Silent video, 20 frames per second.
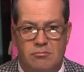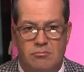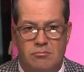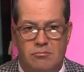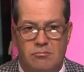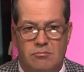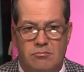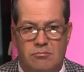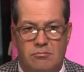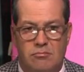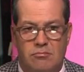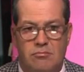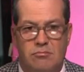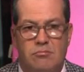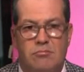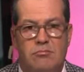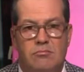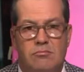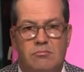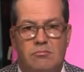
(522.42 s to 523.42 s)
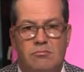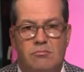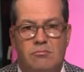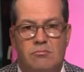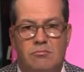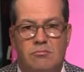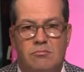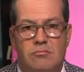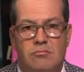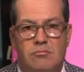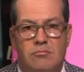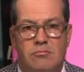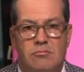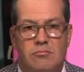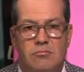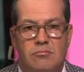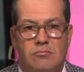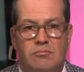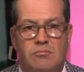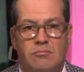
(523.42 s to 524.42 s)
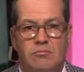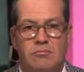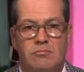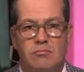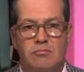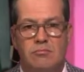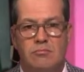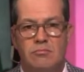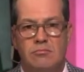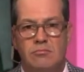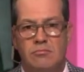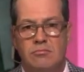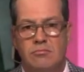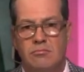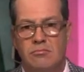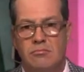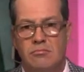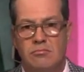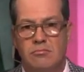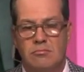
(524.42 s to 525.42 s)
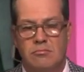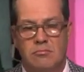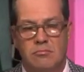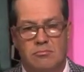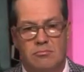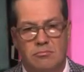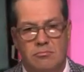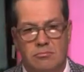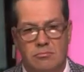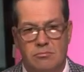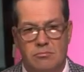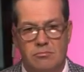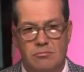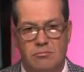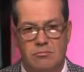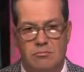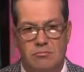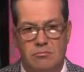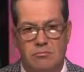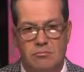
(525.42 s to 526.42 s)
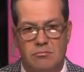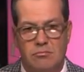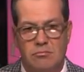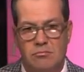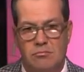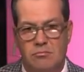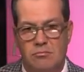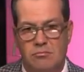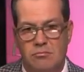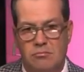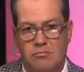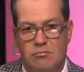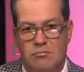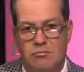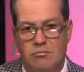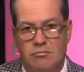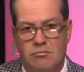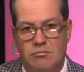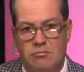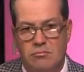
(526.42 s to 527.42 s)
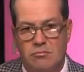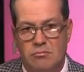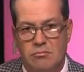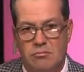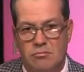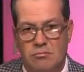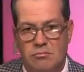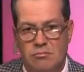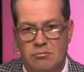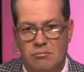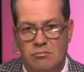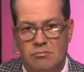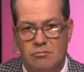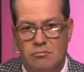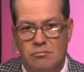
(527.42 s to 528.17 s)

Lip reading: [no speech]